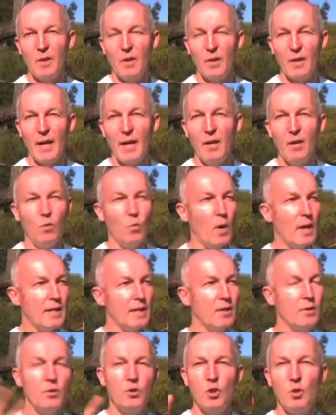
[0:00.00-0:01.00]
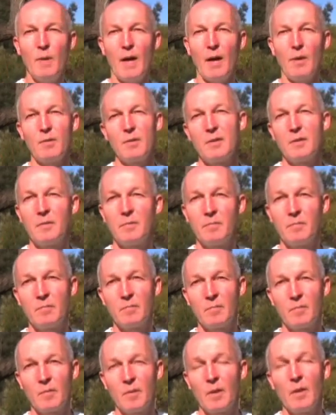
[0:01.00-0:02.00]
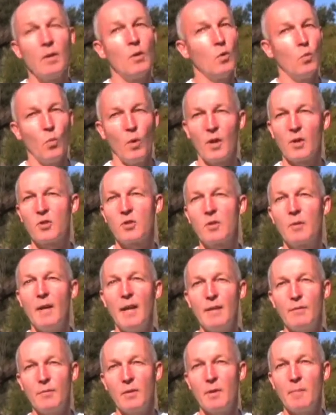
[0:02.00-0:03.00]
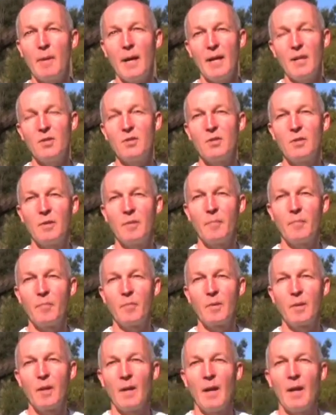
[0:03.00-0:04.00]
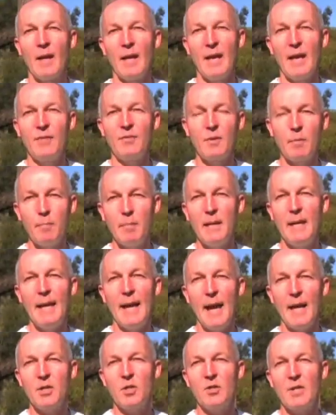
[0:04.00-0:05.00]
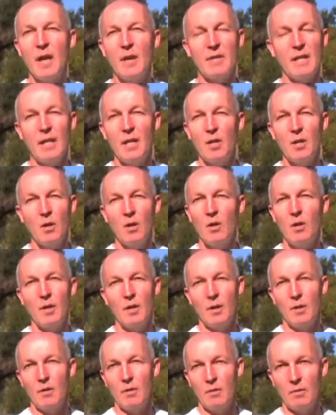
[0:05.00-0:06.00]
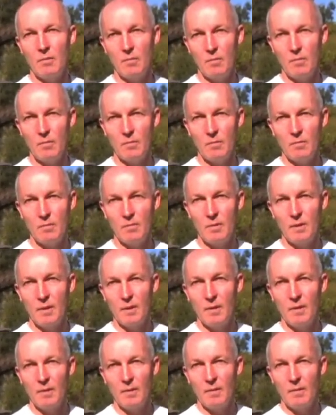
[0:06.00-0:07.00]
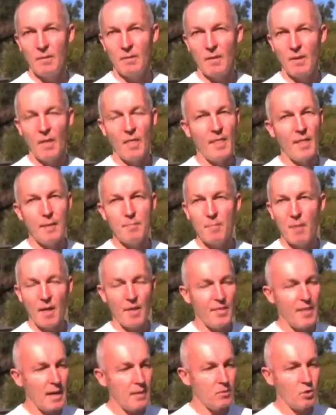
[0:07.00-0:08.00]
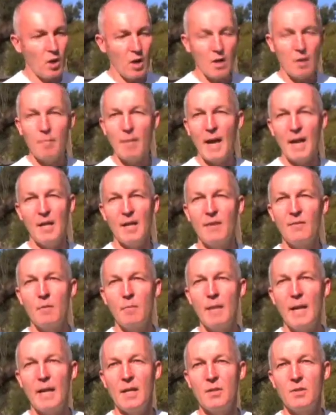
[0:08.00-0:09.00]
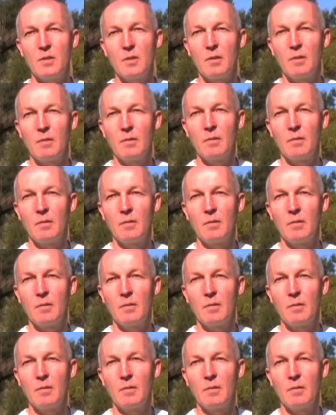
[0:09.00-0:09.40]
Okay, 1 in, 2 out. Works great for the mites. If the bee hatches out any earlier, that daughter mite never mates.